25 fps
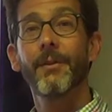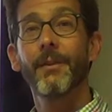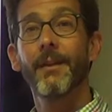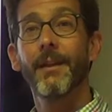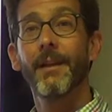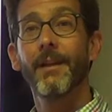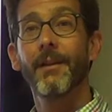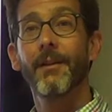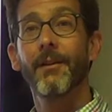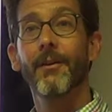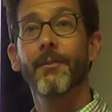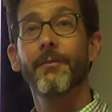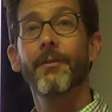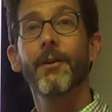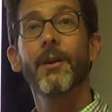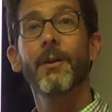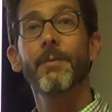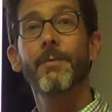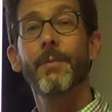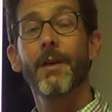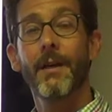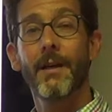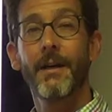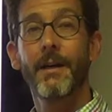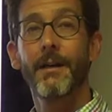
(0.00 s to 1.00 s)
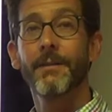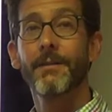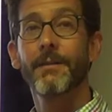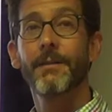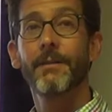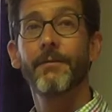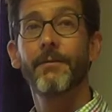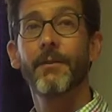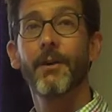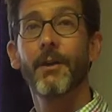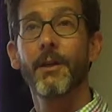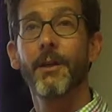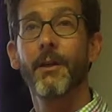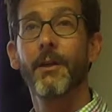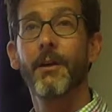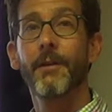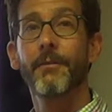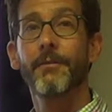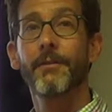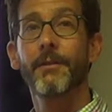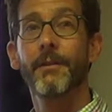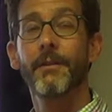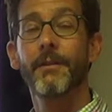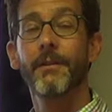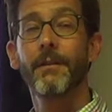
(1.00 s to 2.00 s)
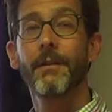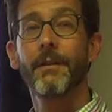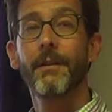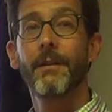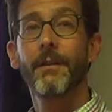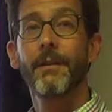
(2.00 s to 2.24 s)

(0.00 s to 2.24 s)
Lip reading: that are very positive very often.